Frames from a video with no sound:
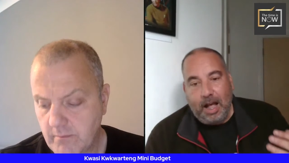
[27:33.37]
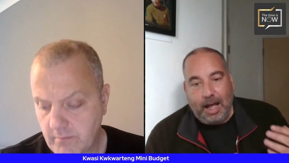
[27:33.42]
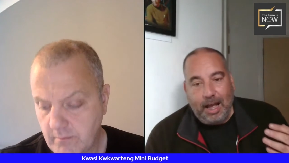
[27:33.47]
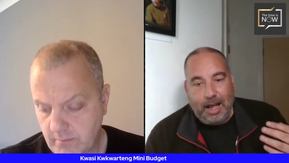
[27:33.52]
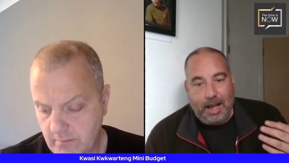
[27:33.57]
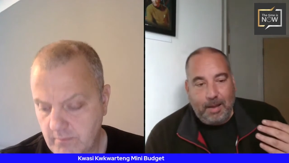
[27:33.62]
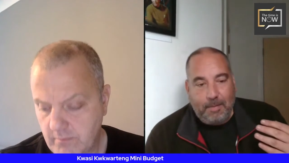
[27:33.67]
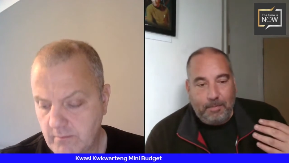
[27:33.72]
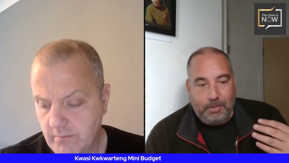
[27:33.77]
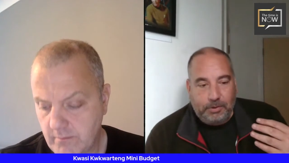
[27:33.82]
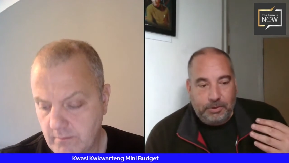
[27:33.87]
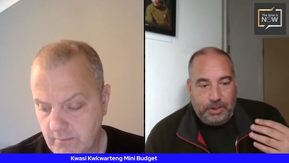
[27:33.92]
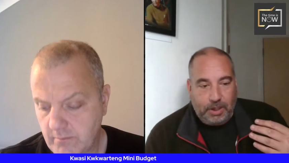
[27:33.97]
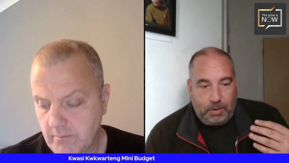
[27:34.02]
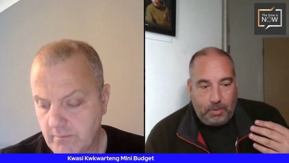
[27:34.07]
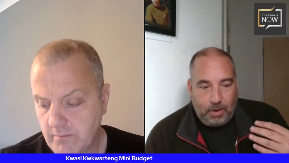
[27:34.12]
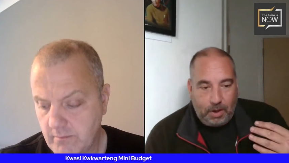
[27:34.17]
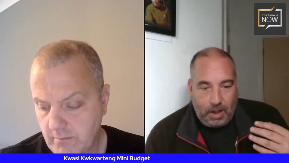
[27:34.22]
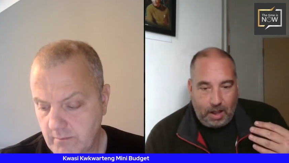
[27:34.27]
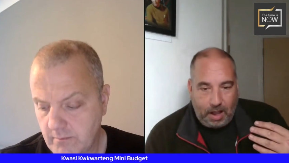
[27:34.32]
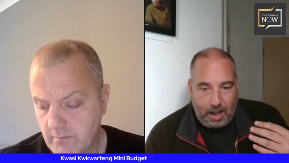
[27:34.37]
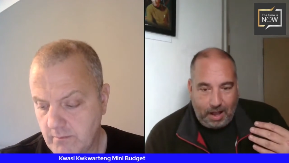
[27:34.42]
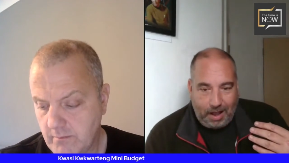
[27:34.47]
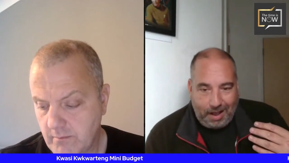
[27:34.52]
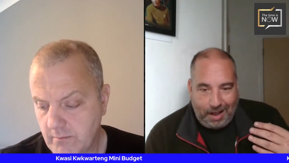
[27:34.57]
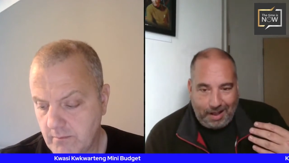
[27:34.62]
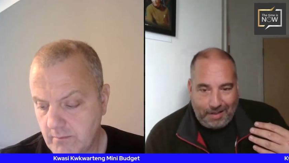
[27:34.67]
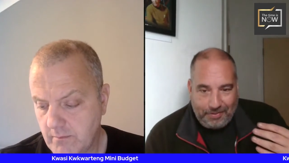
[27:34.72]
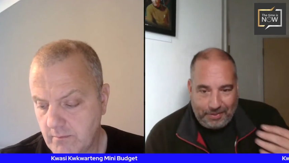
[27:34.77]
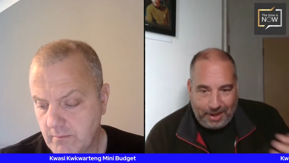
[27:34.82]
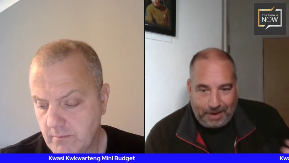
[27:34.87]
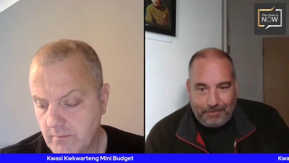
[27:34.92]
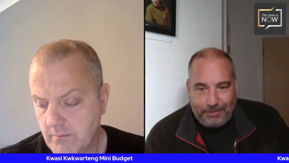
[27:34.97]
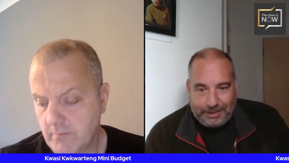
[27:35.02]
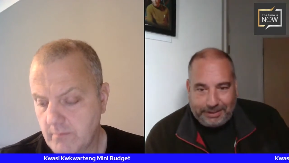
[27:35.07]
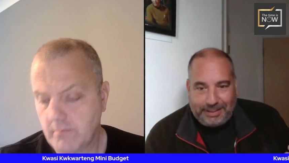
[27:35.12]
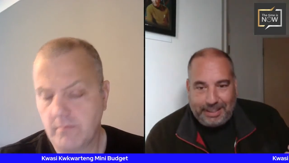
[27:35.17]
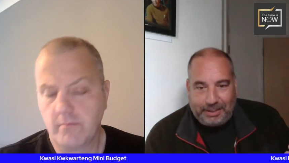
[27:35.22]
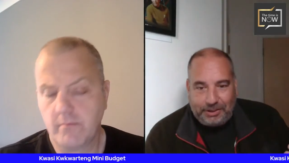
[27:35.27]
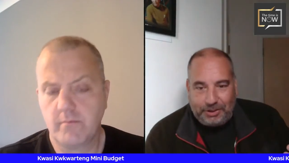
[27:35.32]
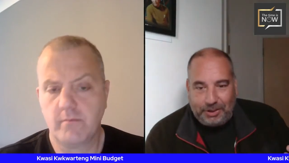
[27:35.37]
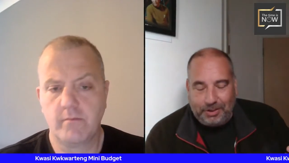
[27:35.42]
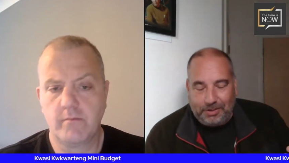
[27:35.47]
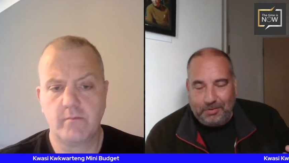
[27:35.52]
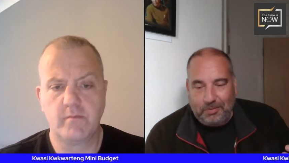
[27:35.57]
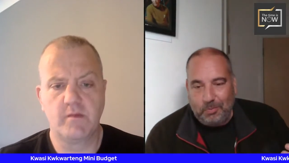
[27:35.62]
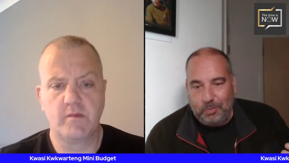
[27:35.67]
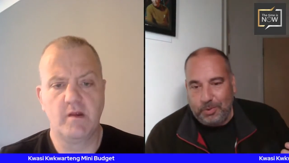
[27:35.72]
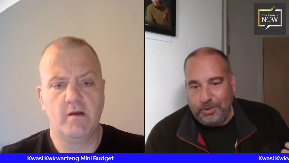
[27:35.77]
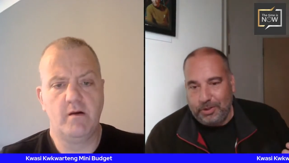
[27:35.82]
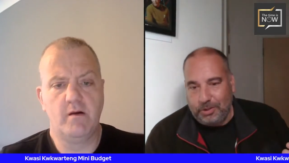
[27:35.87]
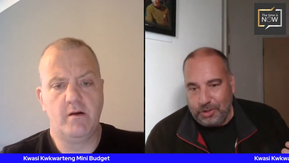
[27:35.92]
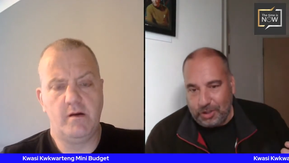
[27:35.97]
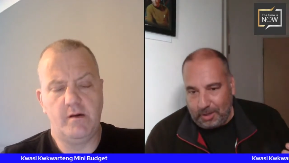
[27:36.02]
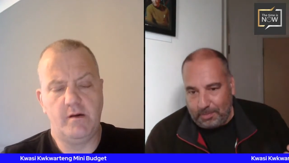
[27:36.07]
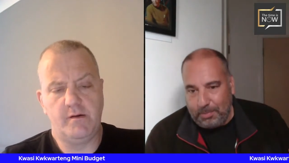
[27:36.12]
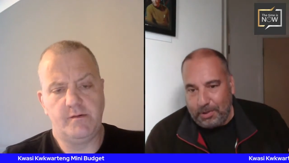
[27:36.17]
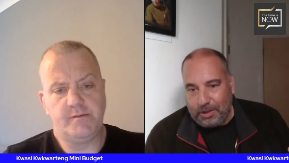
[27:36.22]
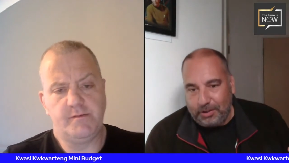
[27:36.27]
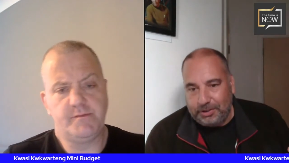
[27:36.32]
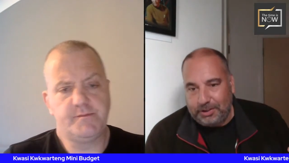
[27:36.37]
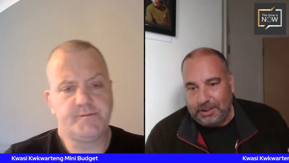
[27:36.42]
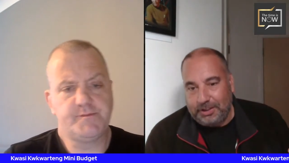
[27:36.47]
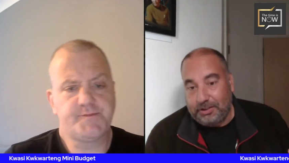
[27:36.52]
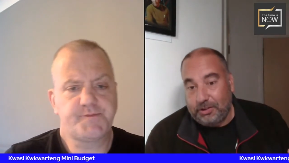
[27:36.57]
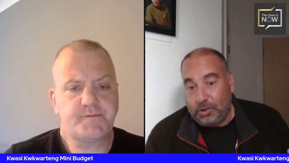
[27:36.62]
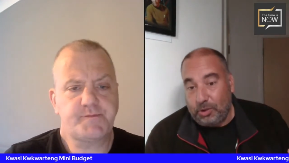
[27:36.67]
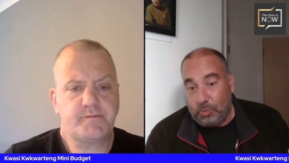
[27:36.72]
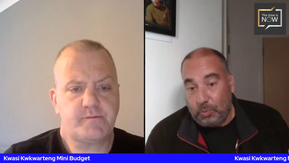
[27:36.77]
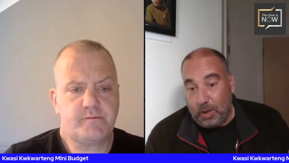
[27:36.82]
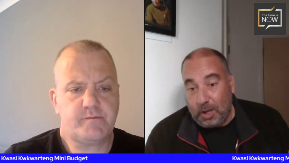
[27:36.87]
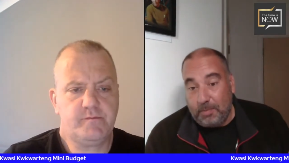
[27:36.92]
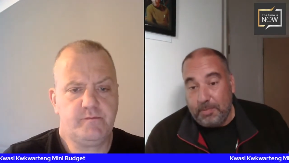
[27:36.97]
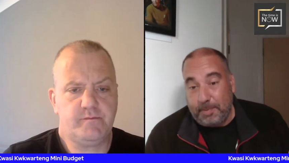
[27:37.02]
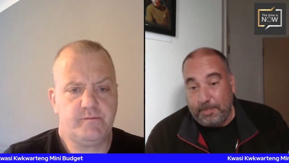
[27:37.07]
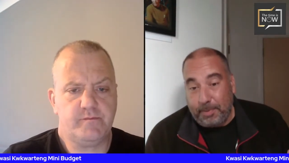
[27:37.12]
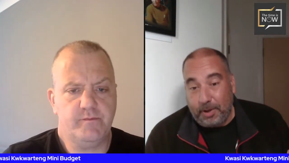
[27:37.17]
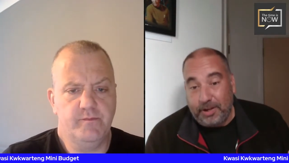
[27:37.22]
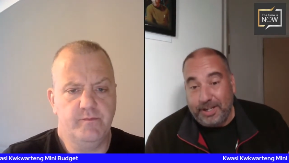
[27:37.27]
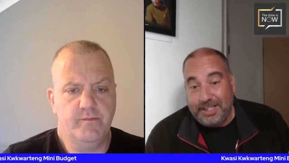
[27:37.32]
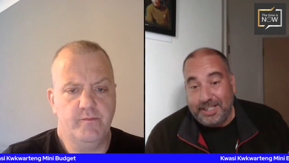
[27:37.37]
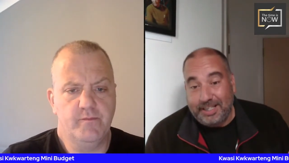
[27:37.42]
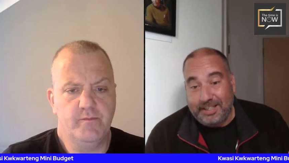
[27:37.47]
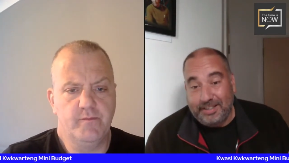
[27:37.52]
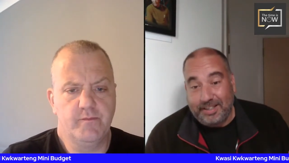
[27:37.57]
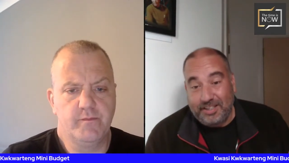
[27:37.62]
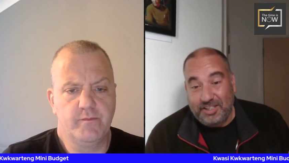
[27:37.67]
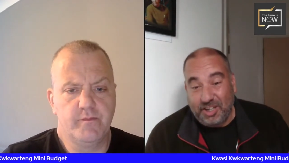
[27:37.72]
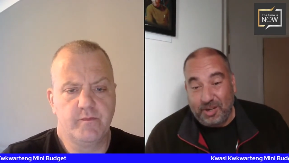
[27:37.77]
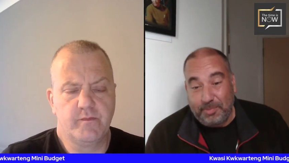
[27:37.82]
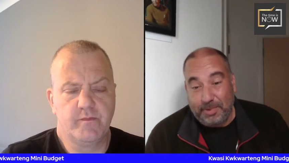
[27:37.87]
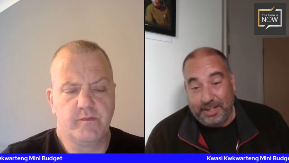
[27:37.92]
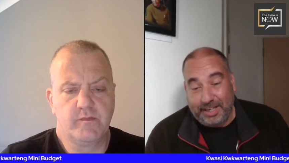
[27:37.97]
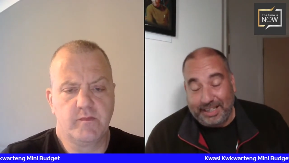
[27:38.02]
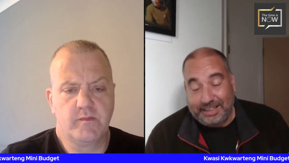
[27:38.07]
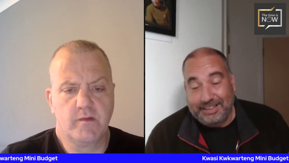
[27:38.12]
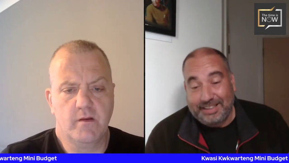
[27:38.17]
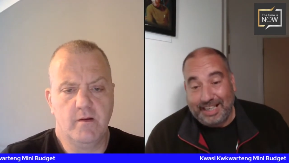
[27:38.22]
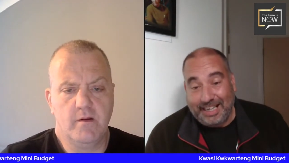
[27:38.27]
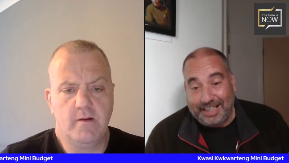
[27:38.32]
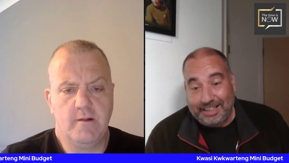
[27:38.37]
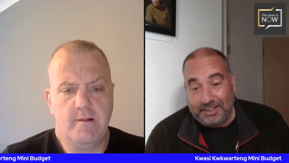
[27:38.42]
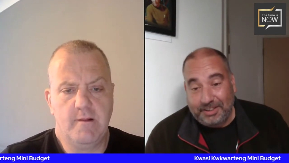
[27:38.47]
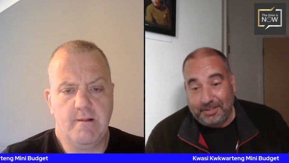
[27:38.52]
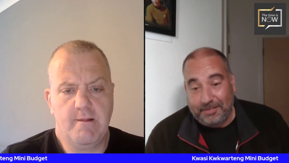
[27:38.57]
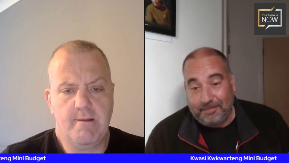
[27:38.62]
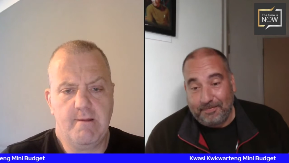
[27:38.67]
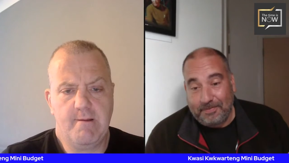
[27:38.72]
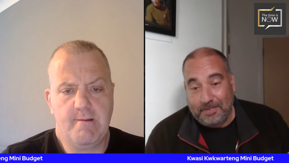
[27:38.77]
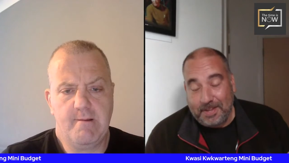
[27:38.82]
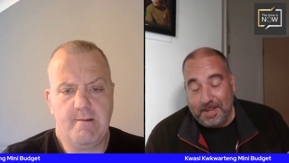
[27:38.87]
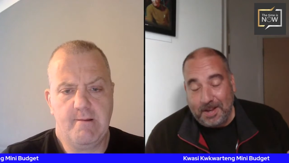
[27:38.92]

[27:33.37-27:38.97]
Speaker 1: Um, so, and that recession with the job losses could well be biting at the time of the next election.